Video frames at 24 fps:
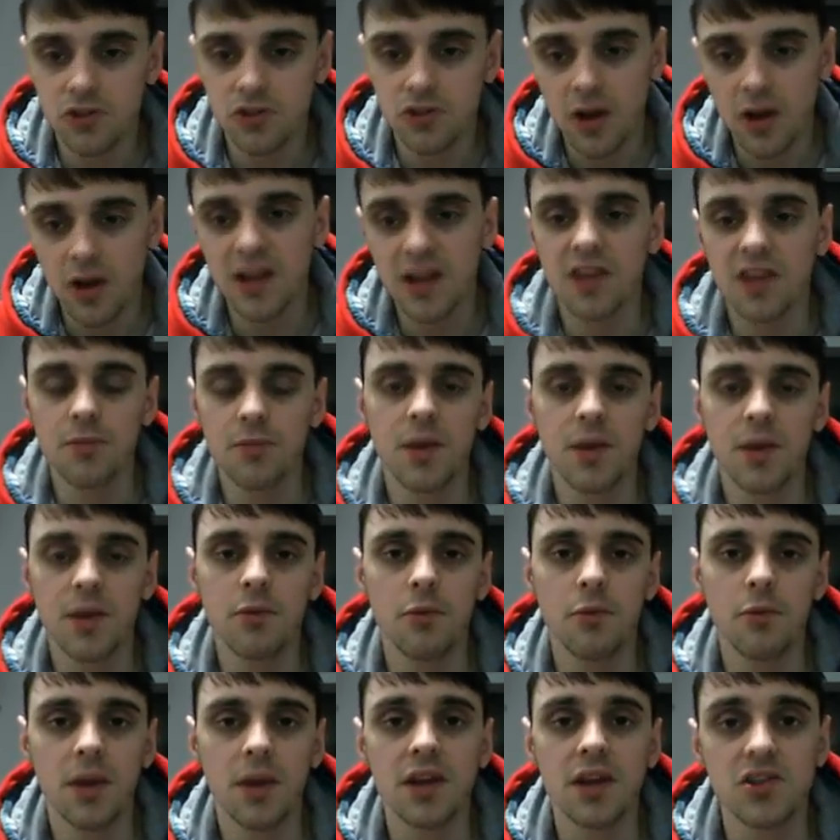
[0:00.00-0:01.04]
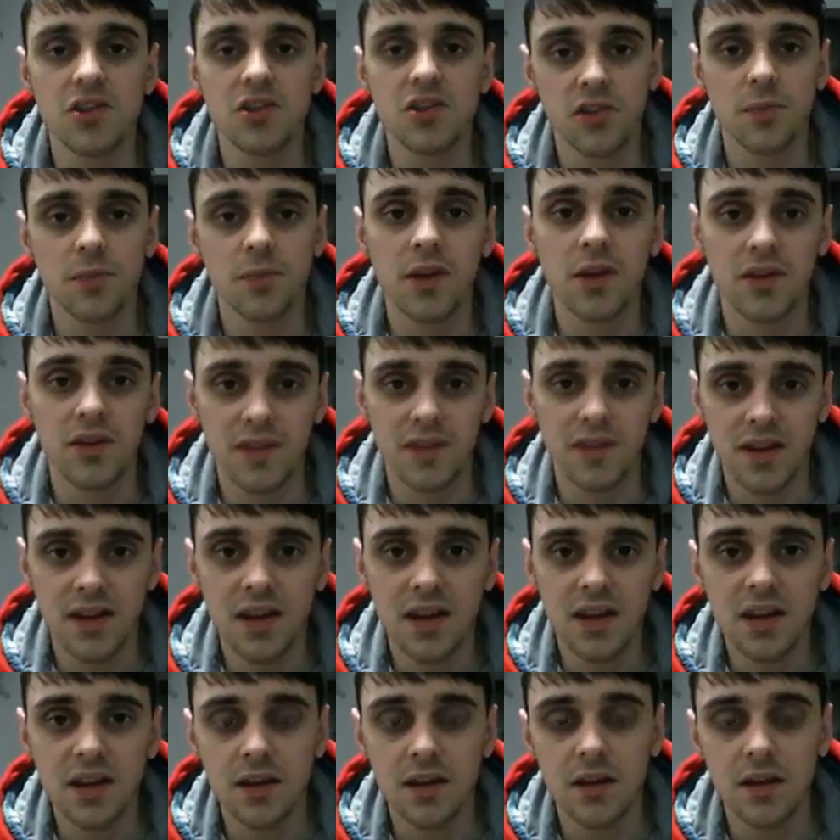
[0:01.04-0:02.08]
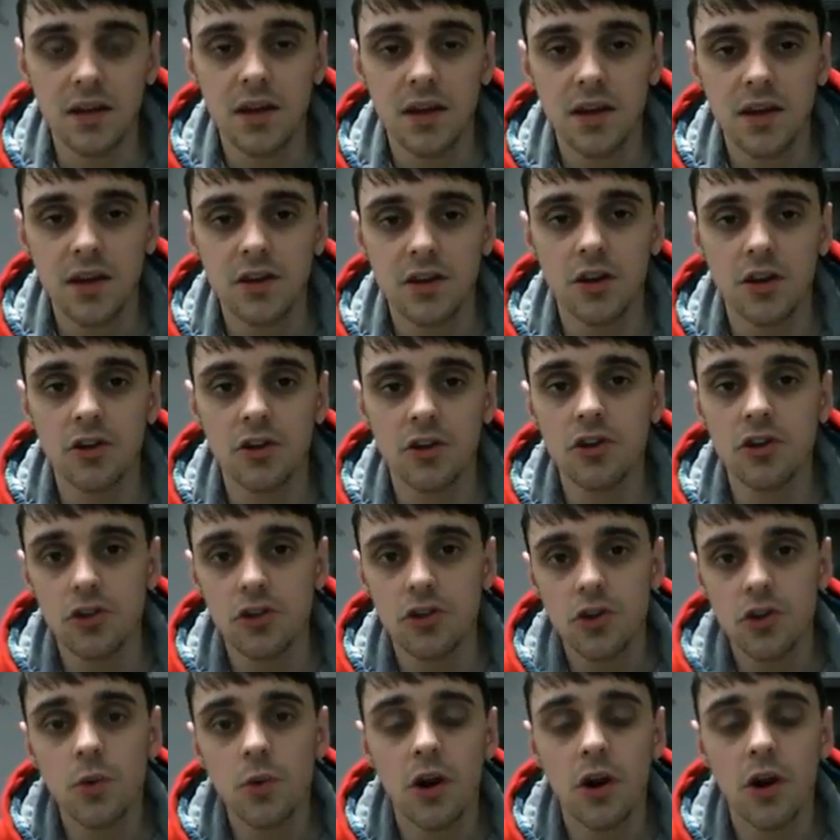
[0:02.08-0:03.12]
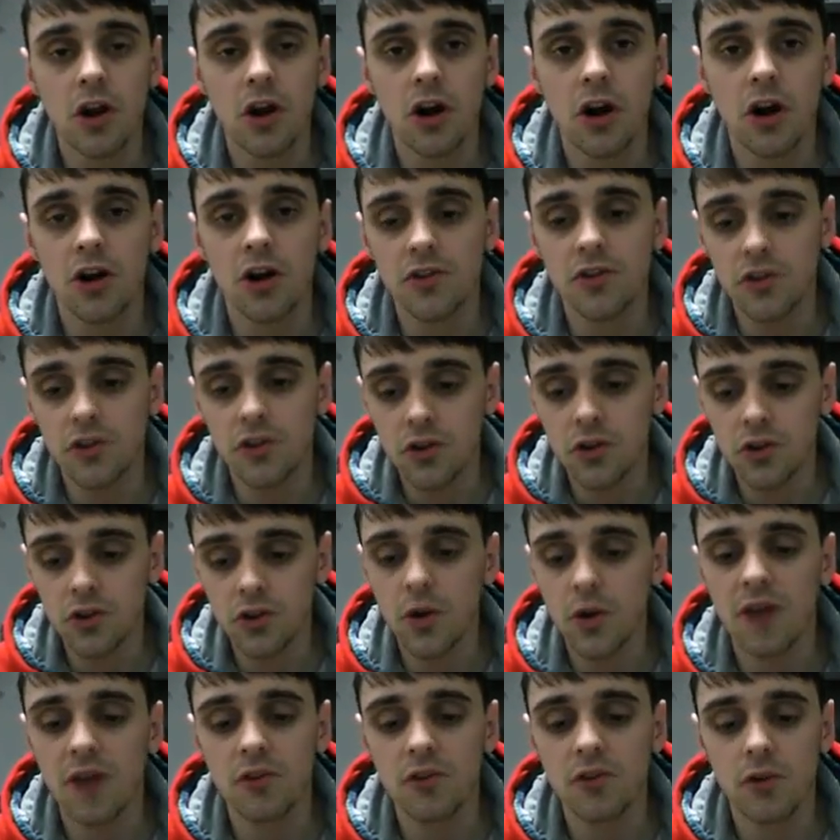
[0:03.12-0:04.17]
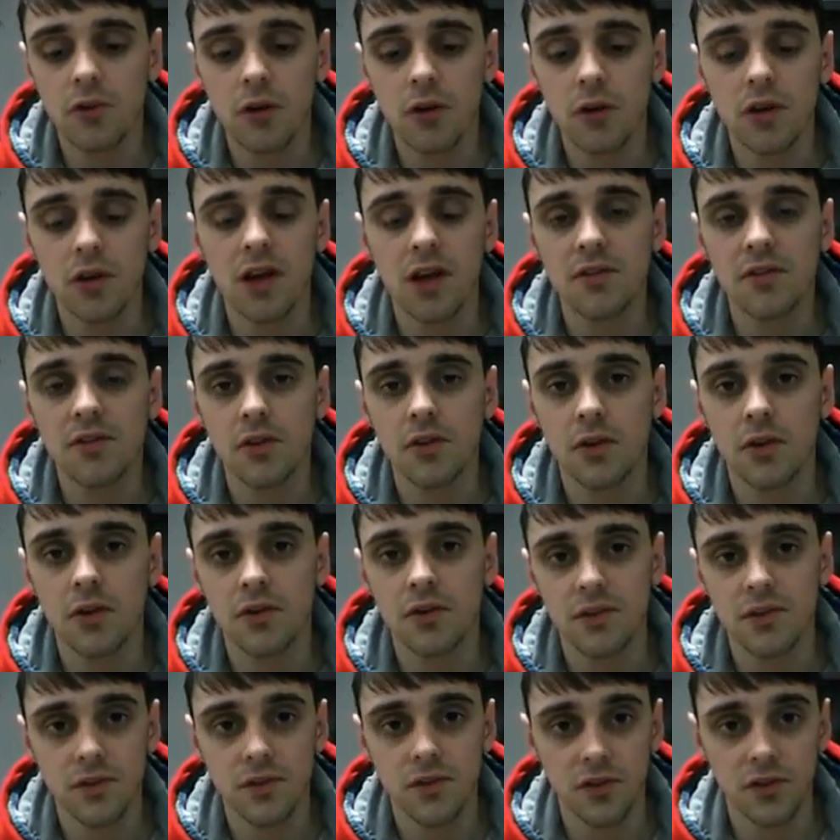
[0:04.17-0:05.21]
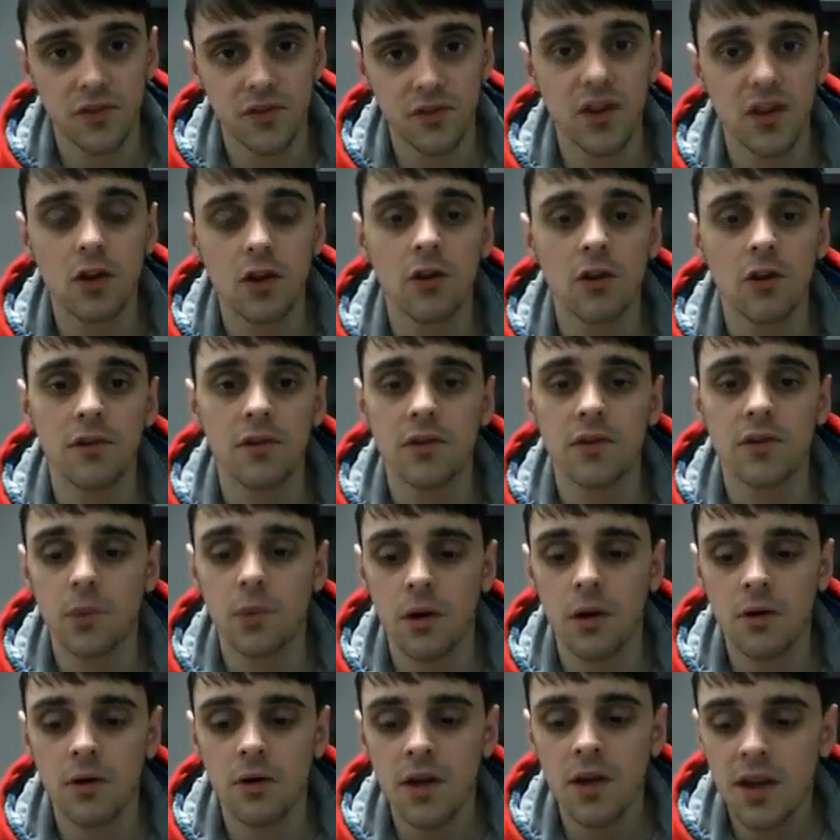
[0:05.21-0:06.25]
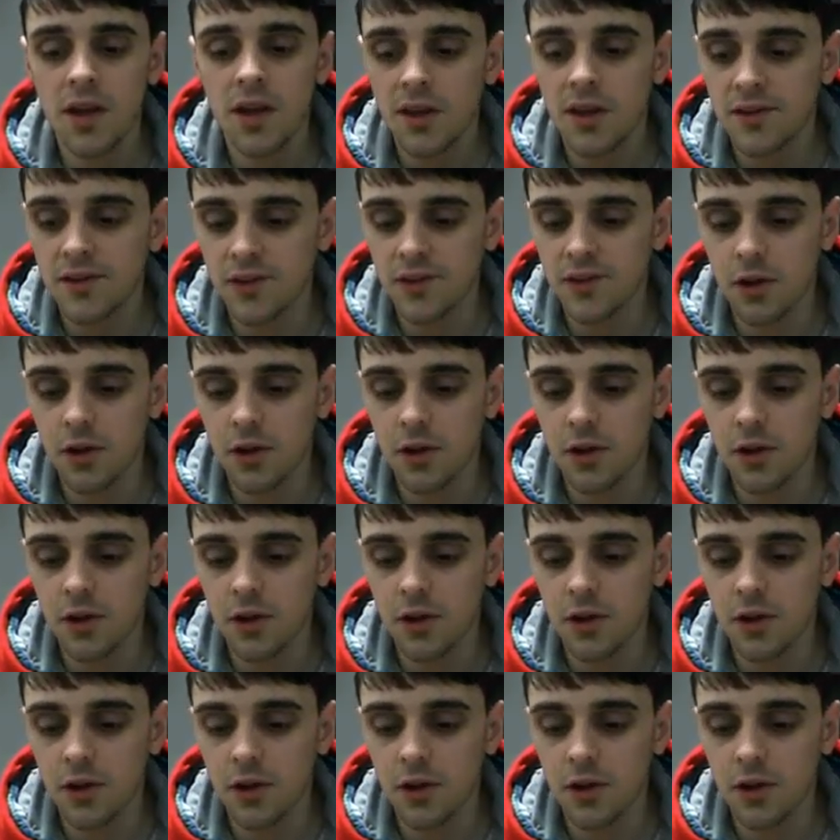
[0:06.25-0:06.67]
to give people money just because they need it. You know, you work hard, you have your own life to think of as well. So,